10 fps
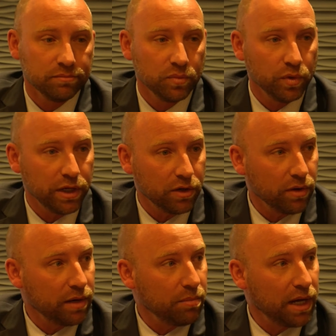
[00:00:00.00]

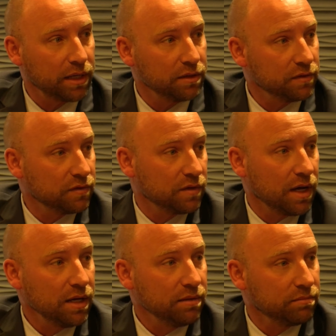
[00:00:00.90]
reintegrate them back into
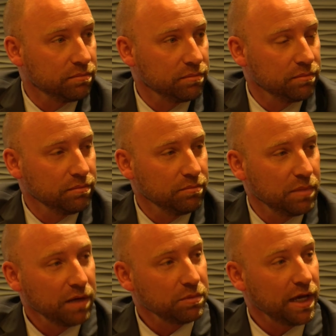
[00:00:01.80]
society,
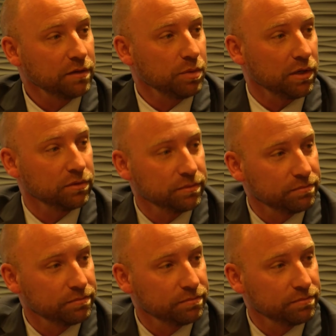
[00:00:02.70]
make them taxpayers?